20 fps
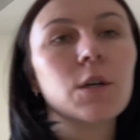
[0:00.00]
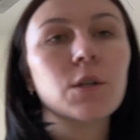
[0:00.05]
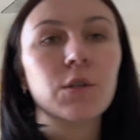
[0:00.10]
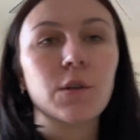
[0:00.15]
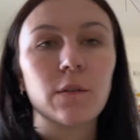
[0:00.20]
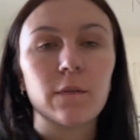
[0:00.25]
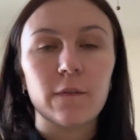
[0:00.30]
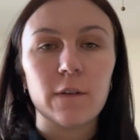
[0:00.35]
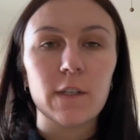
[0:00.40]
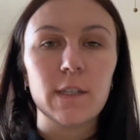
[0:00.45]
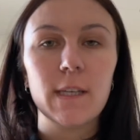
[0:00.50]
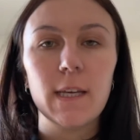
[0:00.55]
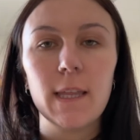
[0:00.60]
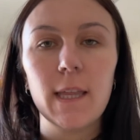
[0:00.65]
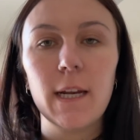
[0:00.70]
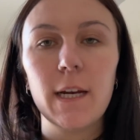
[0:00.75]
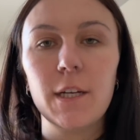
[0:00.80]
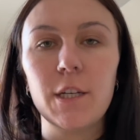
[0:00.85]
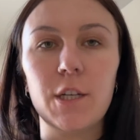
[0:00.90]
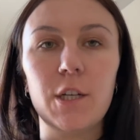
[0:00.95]
So the first thing
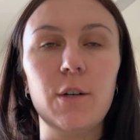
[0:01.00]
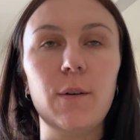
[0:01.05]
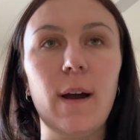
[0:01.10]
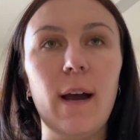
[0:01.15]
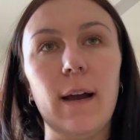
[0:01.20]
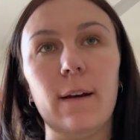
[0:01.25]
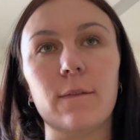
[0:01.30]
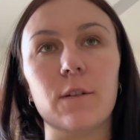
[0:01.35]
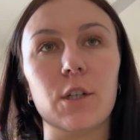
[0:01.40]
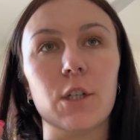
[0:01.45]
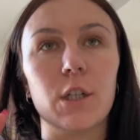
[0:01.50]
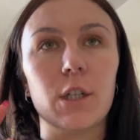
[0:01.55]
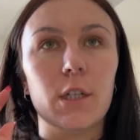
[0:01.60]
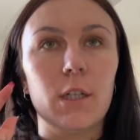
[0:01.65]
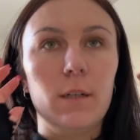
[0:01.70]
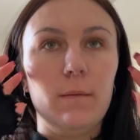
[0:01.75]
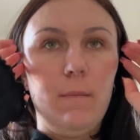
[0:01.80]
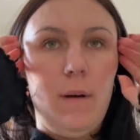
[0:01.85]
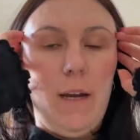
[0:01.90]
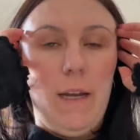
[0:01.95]
that I do after
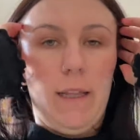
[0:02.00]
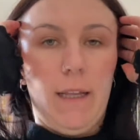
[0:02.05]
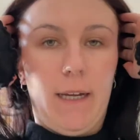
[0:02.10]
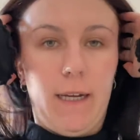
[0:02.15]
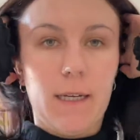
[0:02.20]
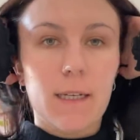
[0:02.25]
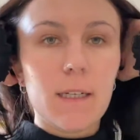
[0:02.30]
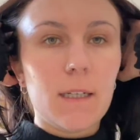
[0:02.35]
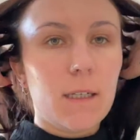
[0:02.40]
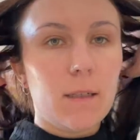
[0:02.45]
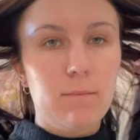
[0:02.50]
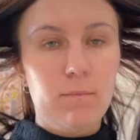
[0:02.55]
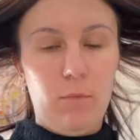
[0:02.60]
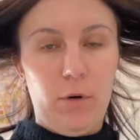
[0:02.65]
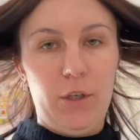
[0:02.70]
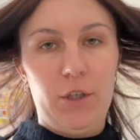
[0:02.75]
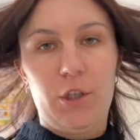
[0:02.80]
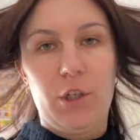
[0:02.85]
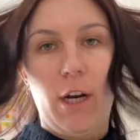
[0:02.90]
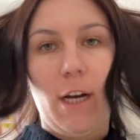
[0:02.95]
my
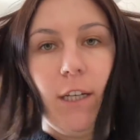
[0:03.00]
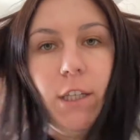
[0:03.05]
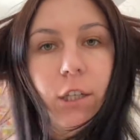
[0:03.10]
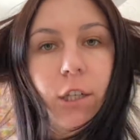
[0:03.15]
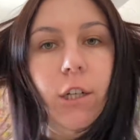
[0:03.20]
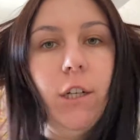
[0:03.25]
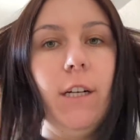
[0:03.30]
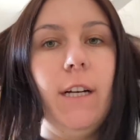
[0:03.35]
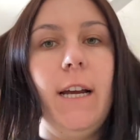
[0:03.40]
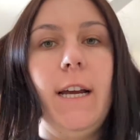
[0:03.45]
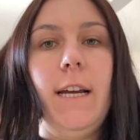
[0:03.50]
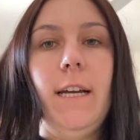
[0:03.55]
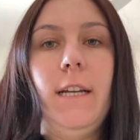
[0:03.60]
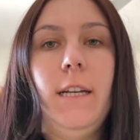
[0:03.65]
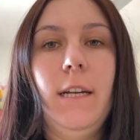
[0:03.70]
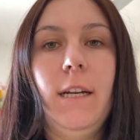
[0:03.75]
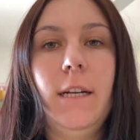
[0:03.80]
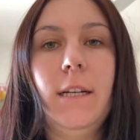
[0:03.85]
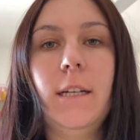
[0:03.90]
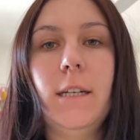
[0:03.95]
moisturizer
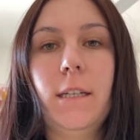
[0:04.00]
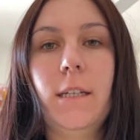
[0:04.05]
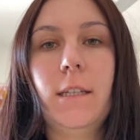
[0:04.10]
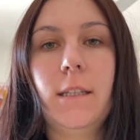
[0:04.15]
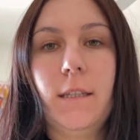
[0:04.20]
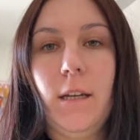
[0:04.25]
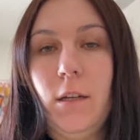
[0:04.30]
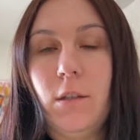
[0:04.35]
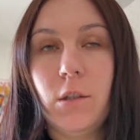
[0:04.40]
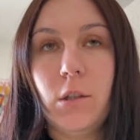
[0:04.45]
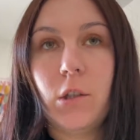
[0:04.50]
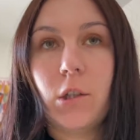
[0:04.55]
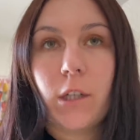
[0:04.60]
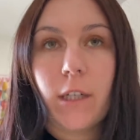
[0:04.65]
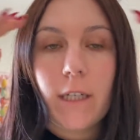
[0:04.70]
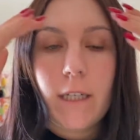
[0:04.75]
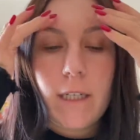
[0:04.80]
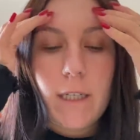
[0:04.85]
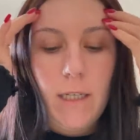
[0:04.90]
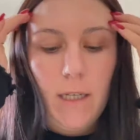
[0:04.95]
and
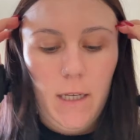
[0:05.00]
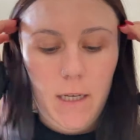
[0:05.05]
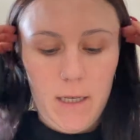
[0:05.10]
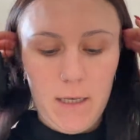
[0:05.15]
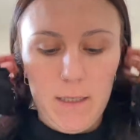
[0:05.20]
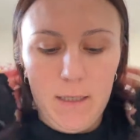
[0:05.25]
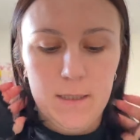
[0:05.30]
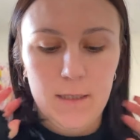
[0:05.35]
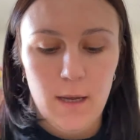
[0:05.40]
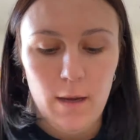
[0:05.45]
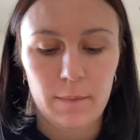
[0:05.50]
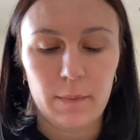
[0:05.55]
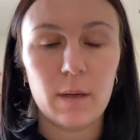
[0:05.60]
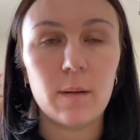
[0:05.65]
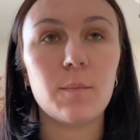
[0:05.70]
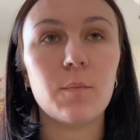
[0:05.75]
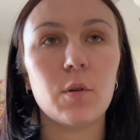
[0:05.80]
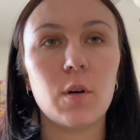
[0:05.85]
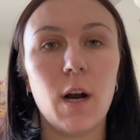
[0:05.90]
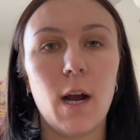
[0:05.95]
sunscreen is I'm gonna
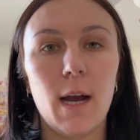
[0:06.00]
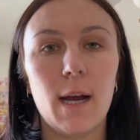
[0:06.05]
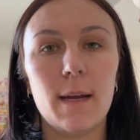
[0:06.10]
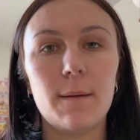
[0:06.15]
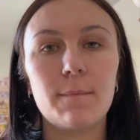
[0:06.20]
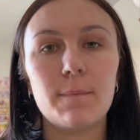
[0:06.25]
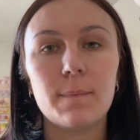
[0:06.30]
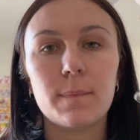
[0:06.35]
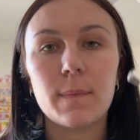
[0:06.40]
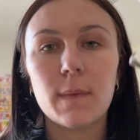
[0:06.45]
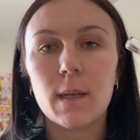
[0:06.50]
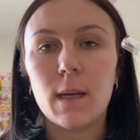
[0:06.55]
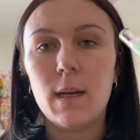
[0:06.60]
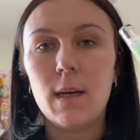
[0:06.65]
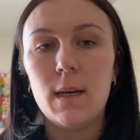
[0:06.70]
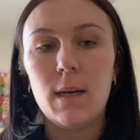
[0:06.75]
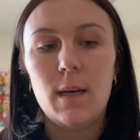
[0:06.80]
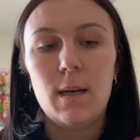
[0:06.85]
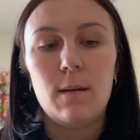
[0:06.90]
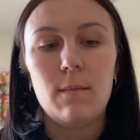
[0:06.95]
prime
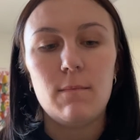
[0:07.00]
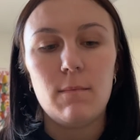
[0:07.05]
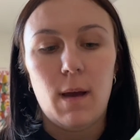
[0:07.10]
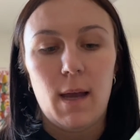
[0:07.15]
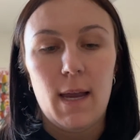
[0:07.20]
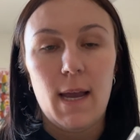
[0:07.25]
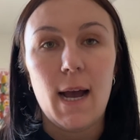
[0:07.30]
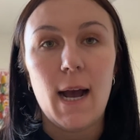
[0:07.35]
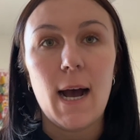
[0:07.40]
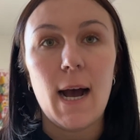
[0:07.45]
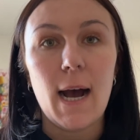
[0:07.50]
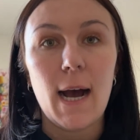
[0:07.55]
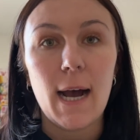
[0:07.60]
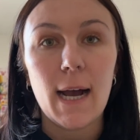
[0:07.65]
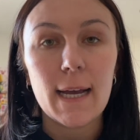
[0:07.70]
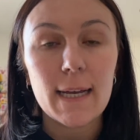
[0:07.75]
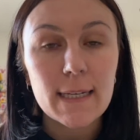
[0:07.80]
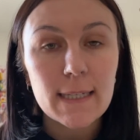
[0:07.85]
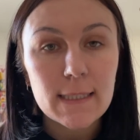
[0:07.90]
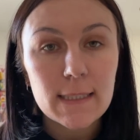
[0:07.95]
my
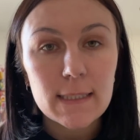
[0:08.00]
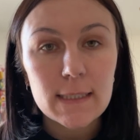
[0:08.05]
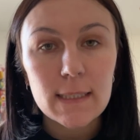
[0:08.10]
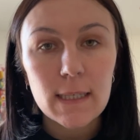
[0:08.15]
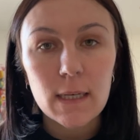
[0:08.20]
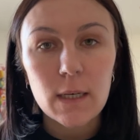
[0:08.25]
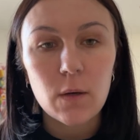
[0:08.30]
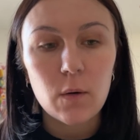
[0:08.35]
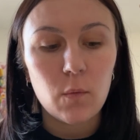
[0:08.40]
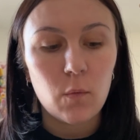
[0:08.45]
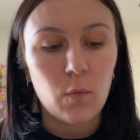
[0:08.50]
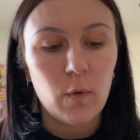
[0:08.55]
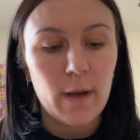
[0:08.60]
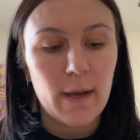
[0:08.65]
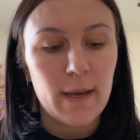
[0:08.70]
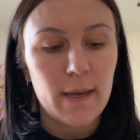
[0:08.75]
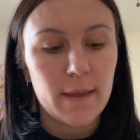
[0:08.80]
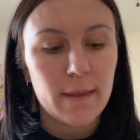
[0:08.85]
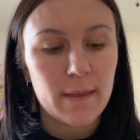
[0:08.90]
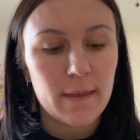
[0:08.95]
eyes
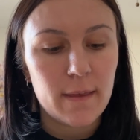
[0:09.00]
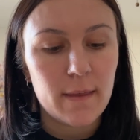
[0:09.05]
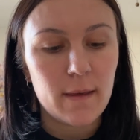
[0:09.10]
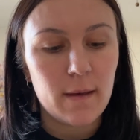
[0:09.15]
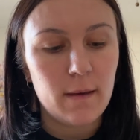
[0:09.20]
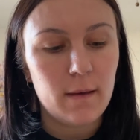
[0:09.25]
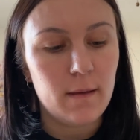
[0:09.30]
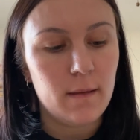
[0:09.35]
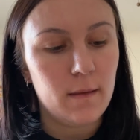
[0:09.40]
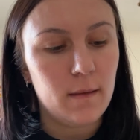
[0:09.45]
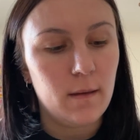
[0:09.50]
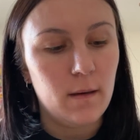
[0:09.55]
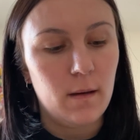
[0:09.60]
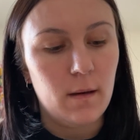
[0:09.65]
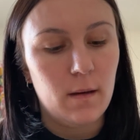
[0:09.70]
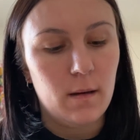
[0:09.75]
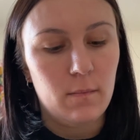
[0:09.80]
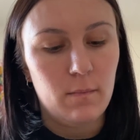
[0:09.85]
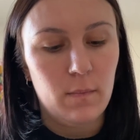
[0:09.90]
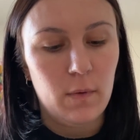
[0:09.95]
with
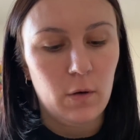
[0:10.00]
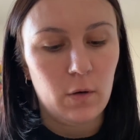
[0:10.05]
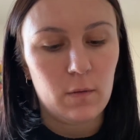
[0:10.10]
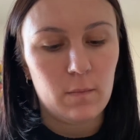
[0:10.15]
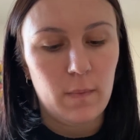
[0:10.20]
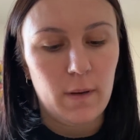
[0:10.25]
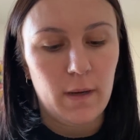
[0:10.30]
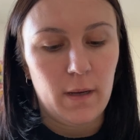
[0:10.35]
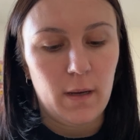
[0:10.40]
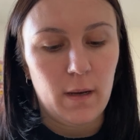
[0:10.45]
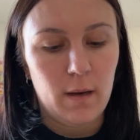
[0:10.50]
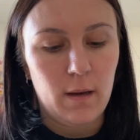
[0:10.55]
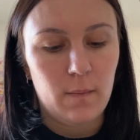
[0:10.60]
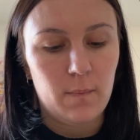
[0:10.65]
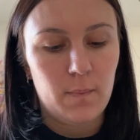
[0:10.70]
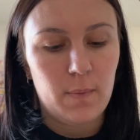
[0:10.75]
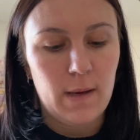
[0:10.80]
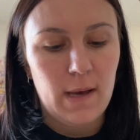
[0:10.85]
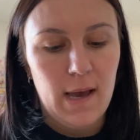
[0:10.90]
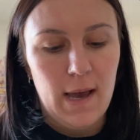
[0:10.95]
the Milk
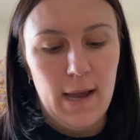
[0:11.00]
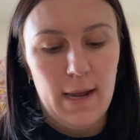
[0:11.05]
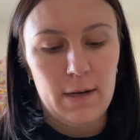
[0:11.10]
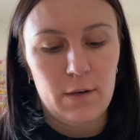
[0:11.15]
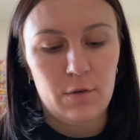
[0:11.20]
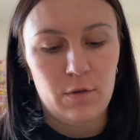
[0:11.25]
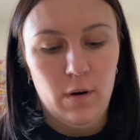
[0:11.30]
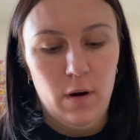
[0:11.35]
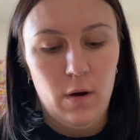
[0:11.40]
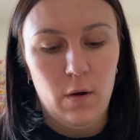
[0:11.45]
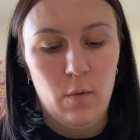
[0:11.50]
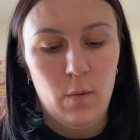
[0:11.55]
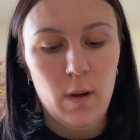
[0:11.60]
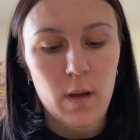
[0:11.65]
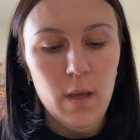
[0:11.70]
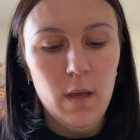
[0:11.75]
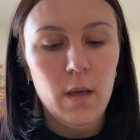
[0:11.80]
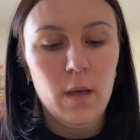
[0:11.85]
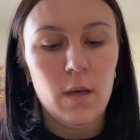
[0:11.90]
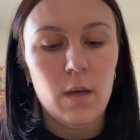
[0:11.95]
Makeup Hydro
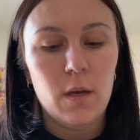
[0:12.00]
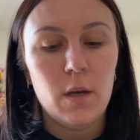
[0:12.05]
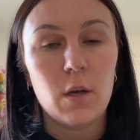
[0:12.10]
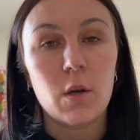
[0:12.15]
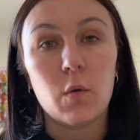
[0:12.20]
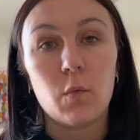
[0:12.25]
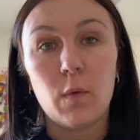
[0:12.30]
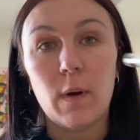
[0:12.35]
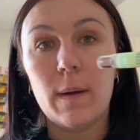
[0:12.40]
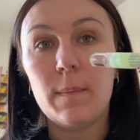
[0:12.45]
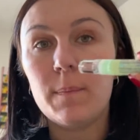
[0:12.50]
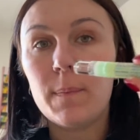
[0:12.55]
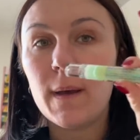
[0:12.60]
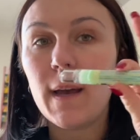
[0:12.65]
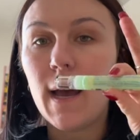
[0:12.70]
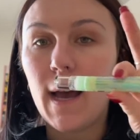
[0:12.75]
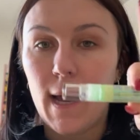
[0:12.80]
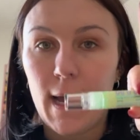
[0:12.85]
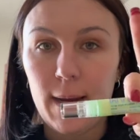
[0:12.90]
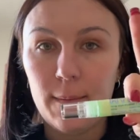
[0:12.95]
Grip
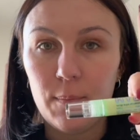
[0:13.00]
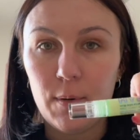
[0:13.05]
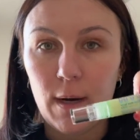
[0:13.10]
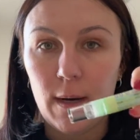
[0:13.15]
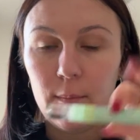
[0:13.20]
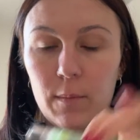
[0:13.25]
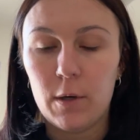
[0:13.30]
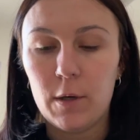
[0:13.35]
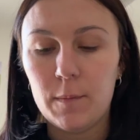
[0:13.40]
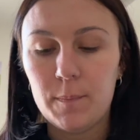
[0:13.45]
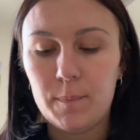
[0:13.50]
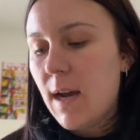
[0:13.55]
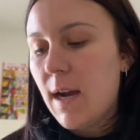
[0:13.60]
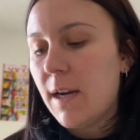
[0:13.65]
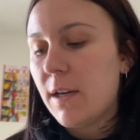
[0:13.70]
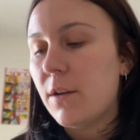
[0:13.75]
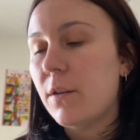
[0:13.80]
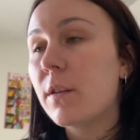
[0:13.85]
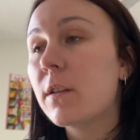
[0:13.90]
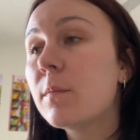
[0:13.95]
Eye Primer. I
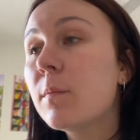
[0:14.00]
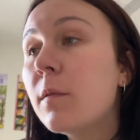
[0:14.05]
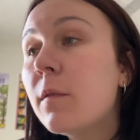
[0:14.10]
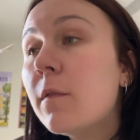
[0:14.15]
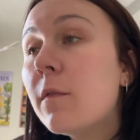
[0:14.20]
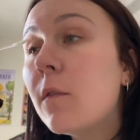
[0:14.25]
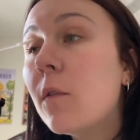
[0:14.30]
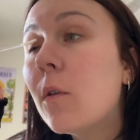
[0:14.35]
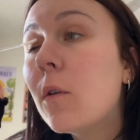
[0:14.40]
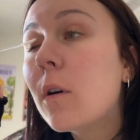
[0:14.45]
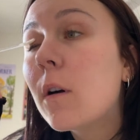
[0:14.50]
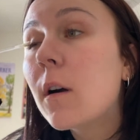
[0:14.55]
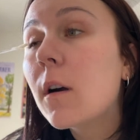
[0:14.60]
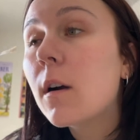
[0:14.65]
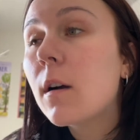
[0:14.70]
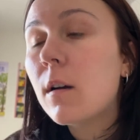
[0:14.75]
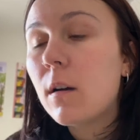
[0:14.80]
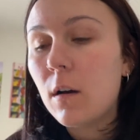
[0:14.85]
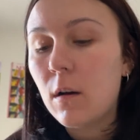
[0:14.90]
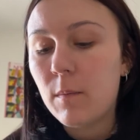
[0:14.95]
do this before
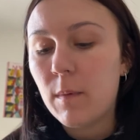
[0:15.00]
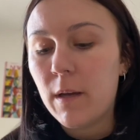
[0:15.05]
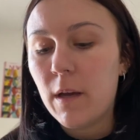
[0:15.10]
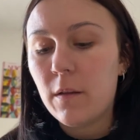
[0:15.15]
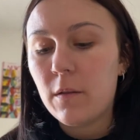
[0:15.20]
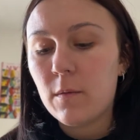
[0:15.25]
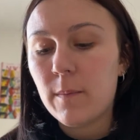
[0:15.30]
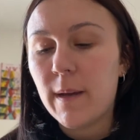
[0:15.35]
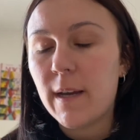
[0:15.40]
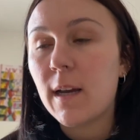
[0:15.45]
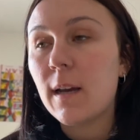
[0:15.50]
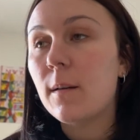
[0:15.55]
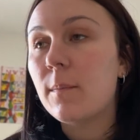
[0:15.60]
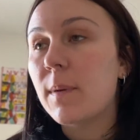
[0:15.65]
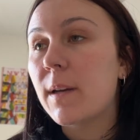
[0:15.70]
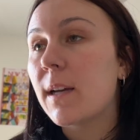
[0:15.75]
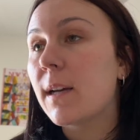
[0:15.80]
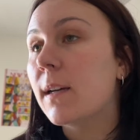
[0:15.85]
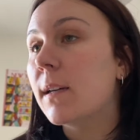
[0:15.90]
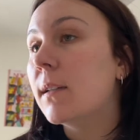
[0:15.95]
all my other makeup
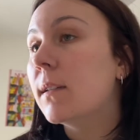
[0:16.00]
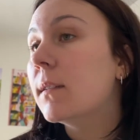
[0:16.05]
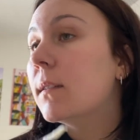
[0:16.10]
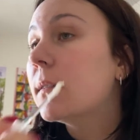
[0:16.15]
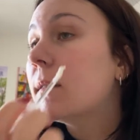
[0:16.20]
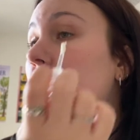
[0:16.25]
because